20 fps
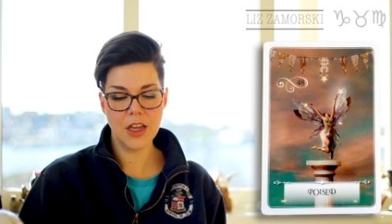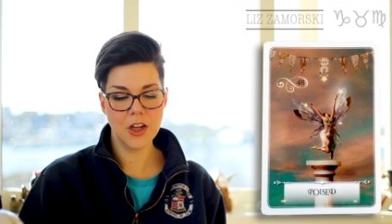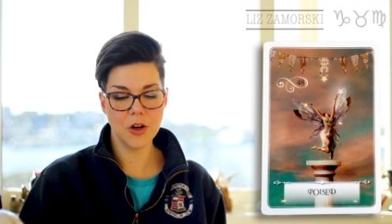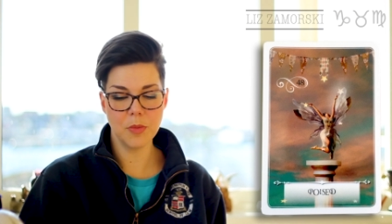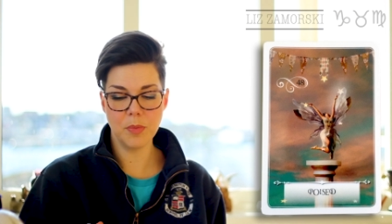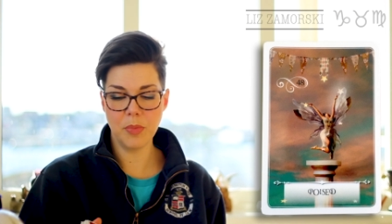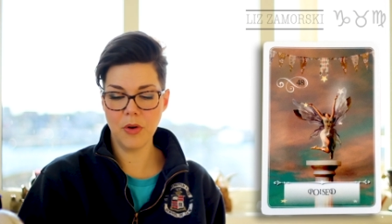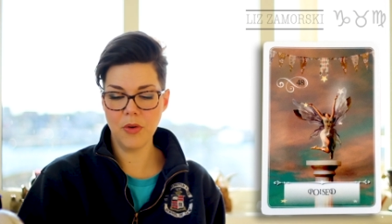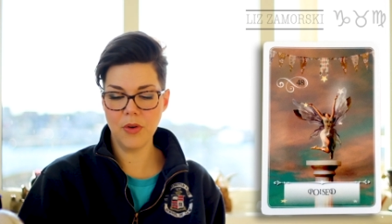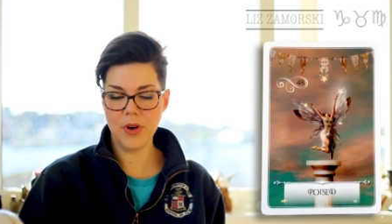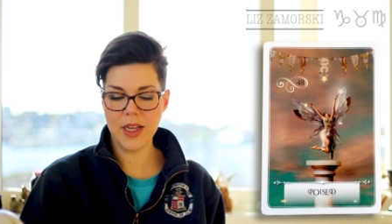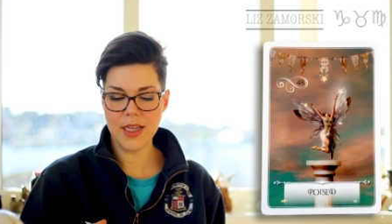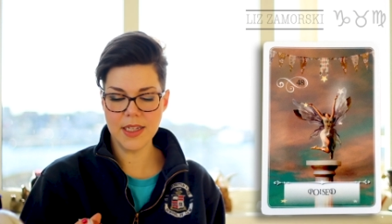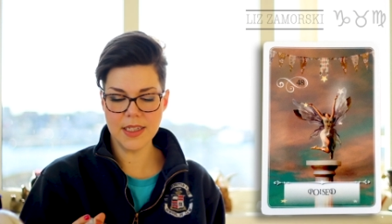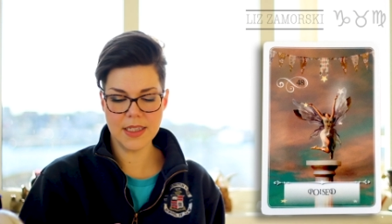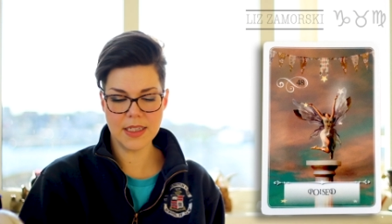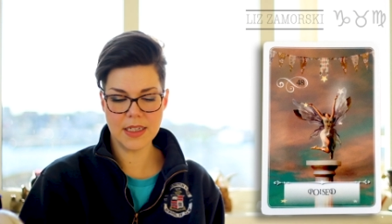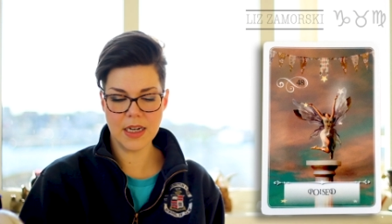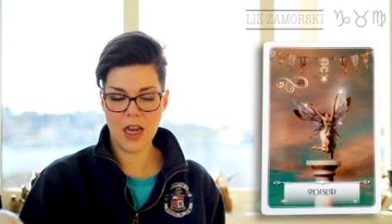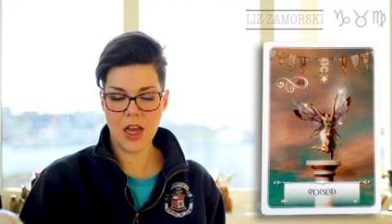You're
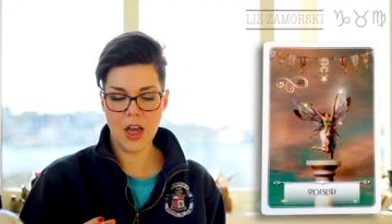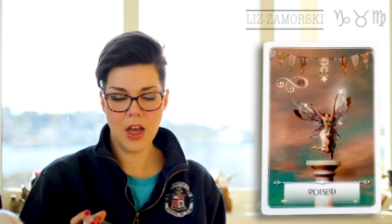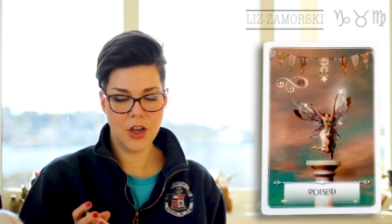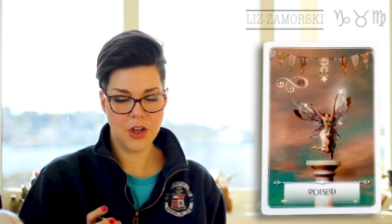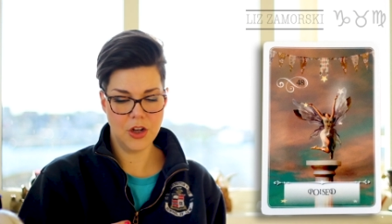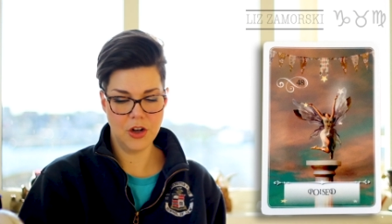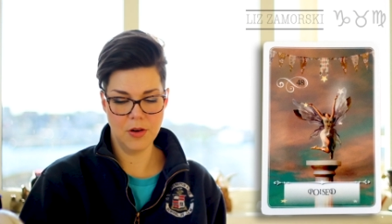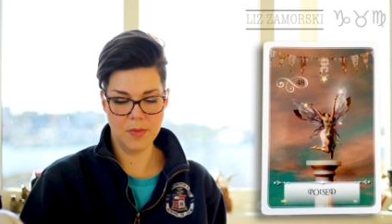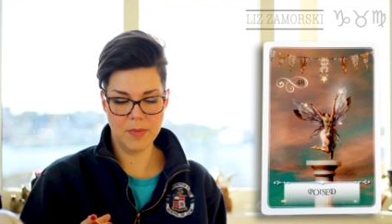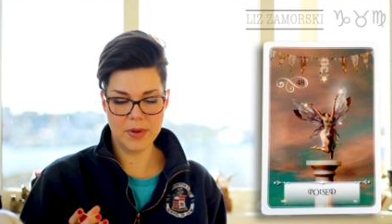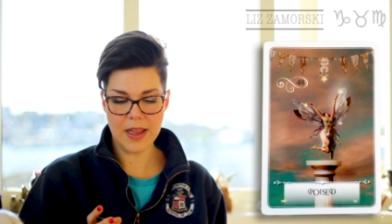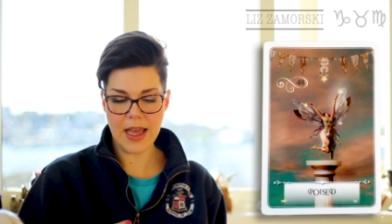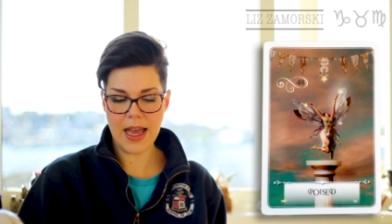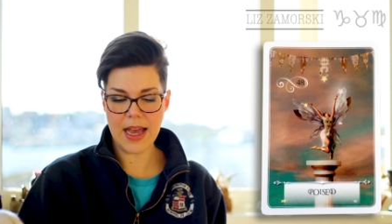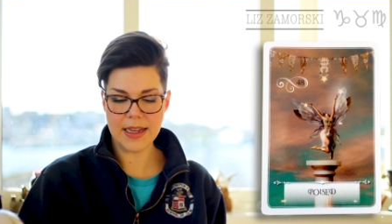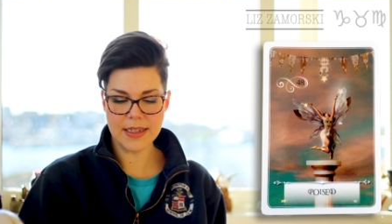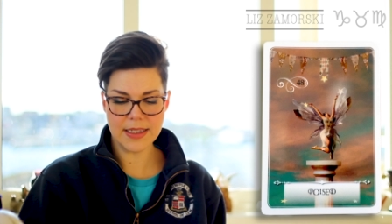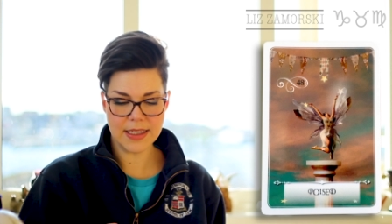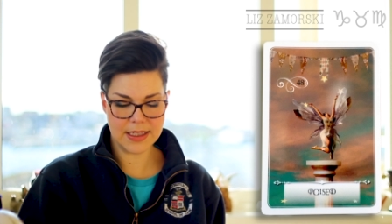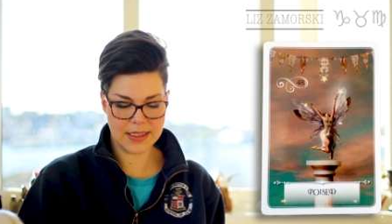poised, you're
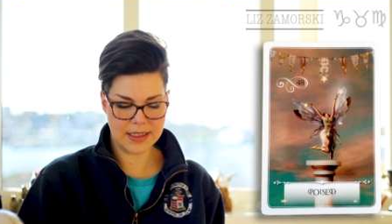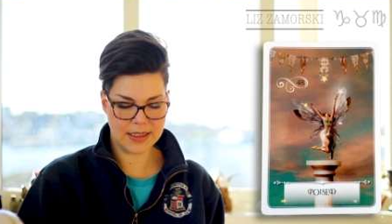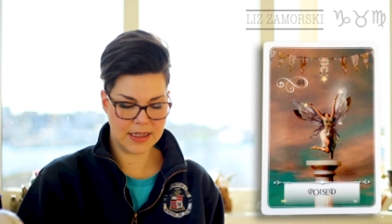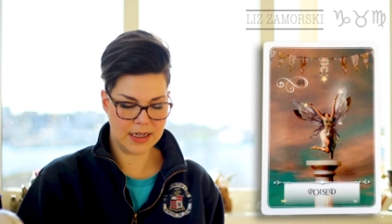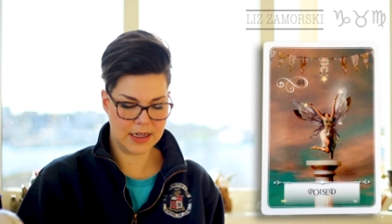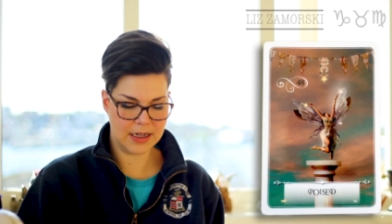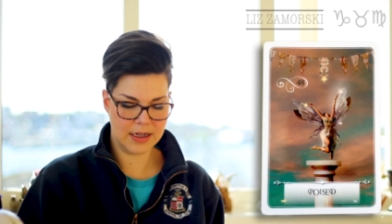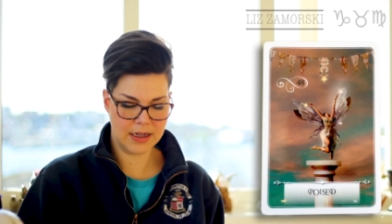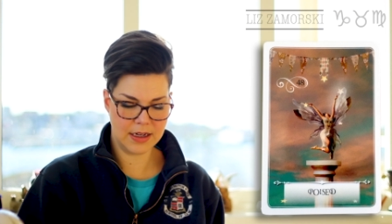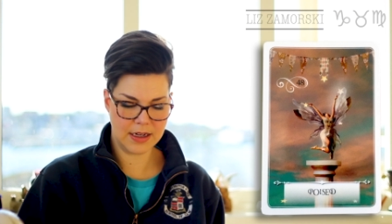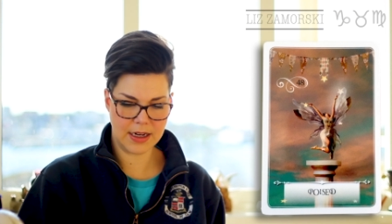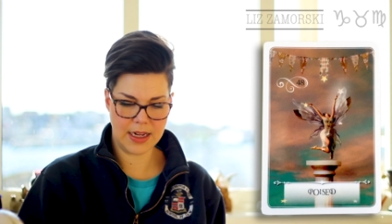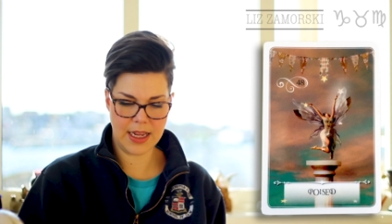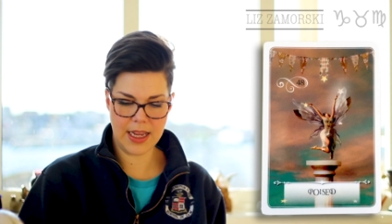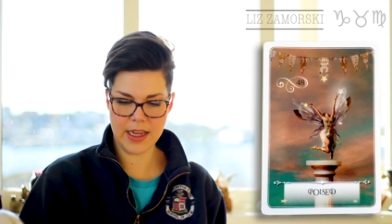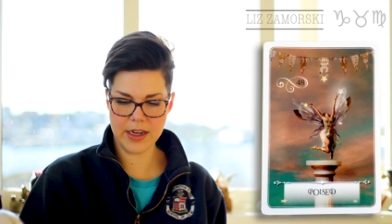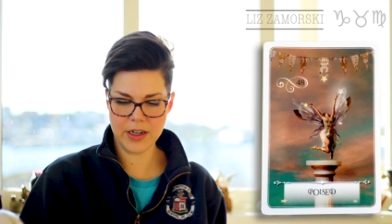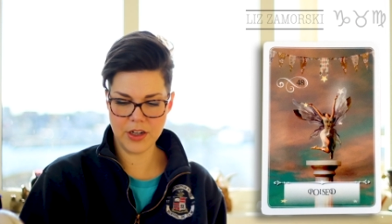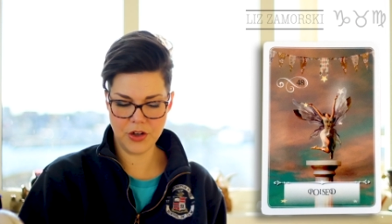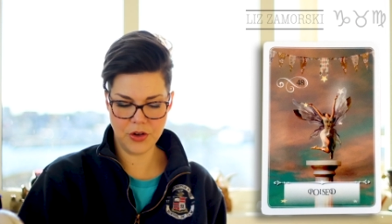blessed,
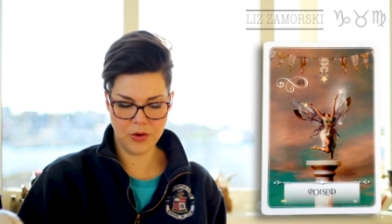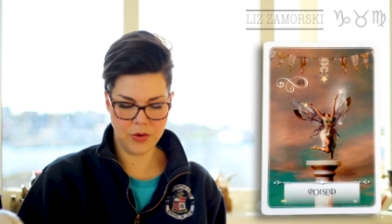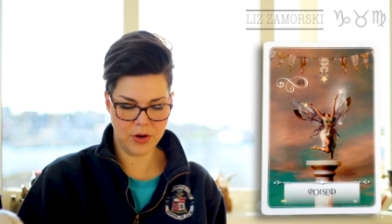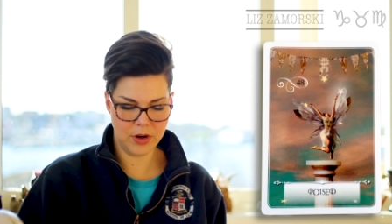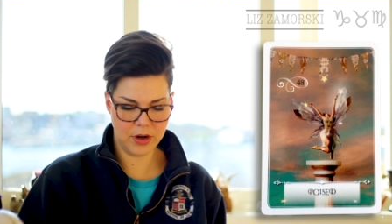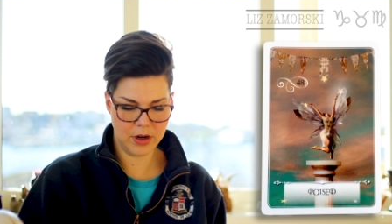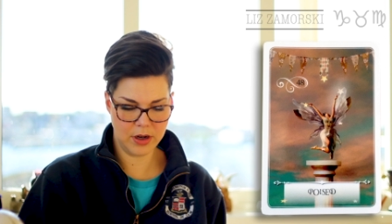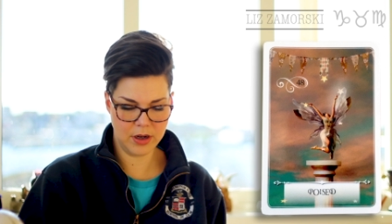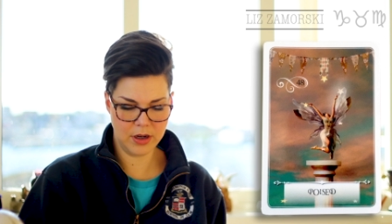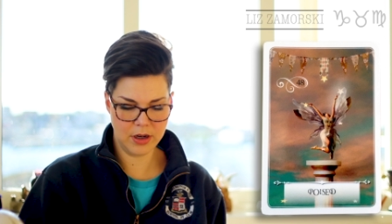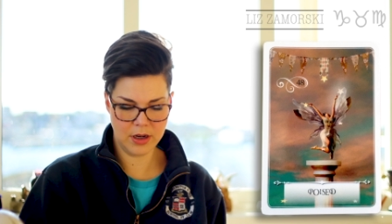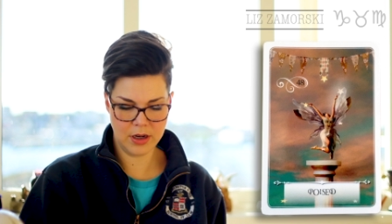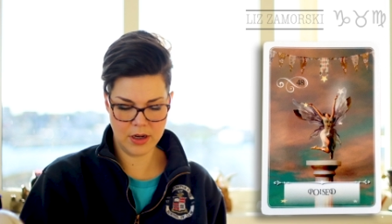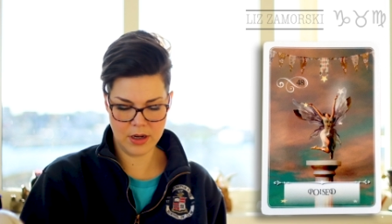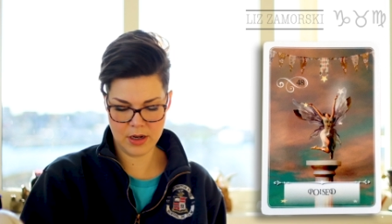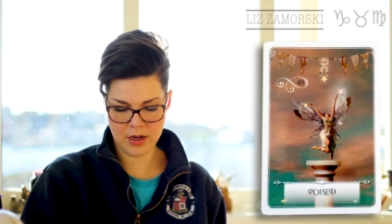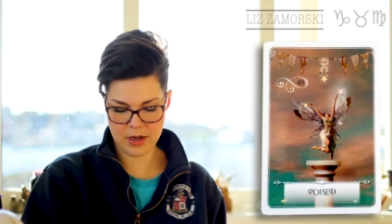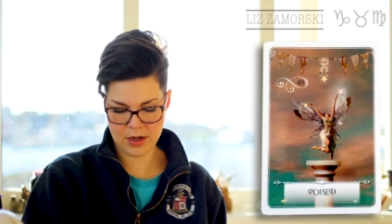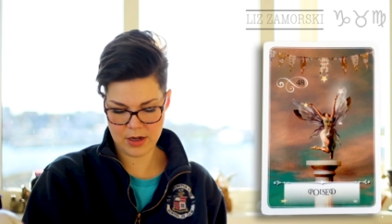and you're